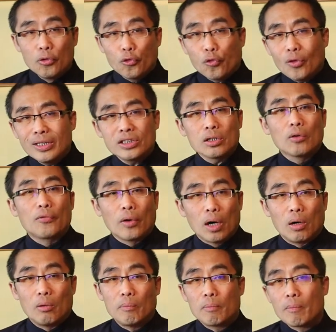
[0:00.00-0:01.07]
First of
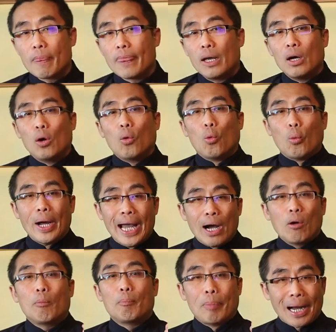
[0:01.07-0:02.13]
all,
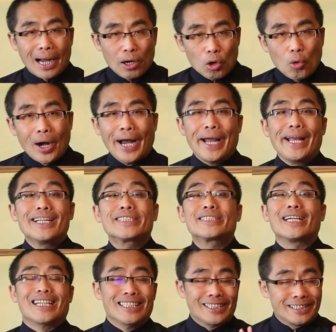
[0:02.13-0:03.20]
while Ba Gua
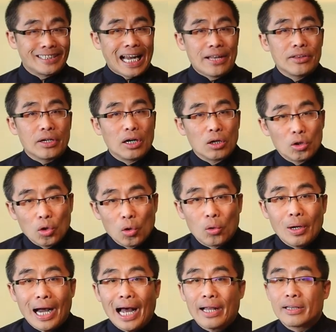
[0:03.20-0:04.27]
is a
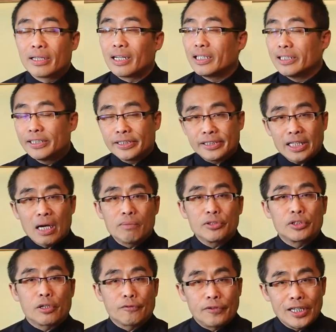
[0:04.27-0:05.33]
standalone and
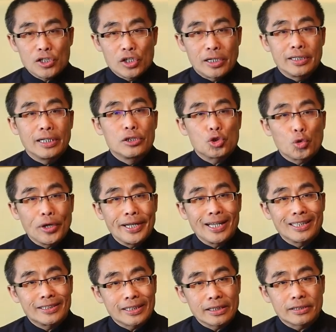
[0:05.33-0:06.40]
self-sufficient
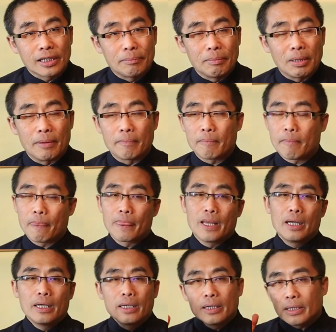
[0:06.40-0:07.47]
training system,
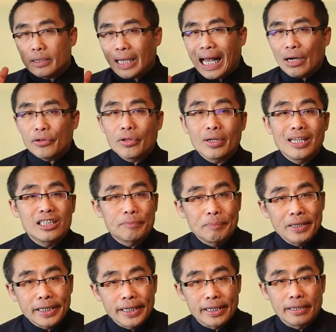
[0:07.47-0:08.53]
technically
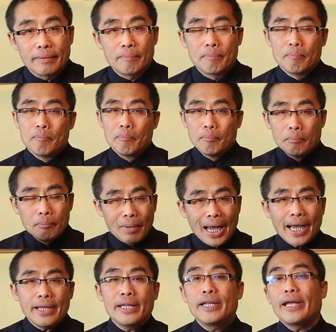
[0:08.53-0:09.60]
speaking,
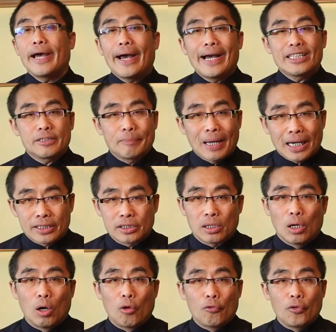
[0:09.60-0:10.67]
many aspects
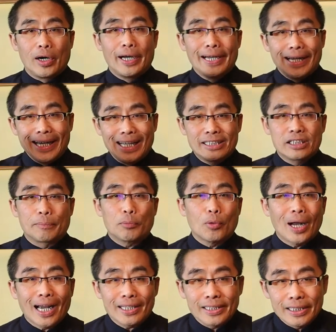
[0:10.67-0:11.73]
of its
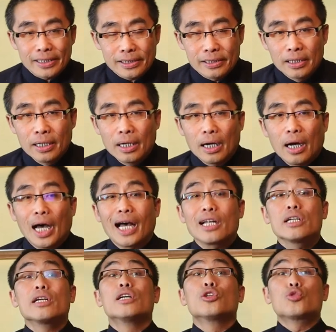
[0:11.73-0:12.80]
practice
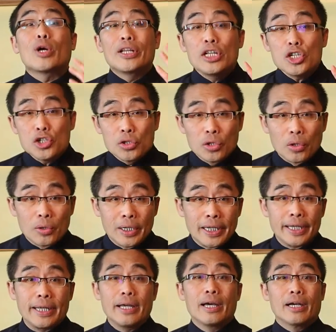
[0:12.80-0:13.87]
are
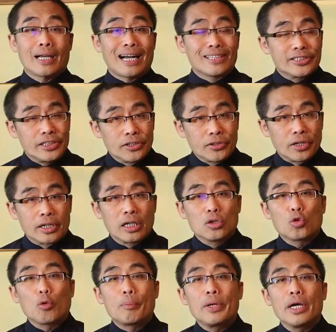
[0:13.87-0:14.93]
traditionally
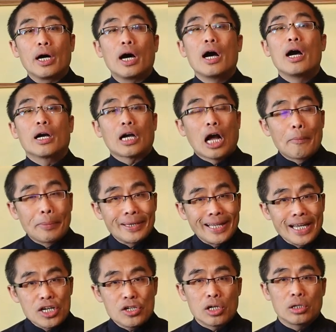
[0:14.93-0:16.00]
considered to be a
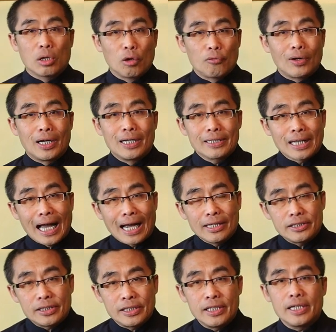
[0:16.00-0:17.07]
combination of Tai
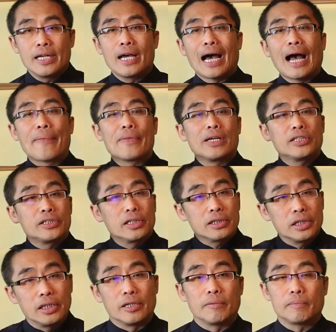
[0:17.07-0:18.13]
Chi and
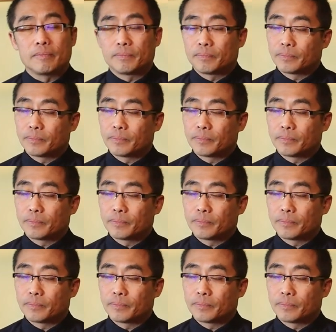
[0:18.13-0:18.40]
Xing Yi.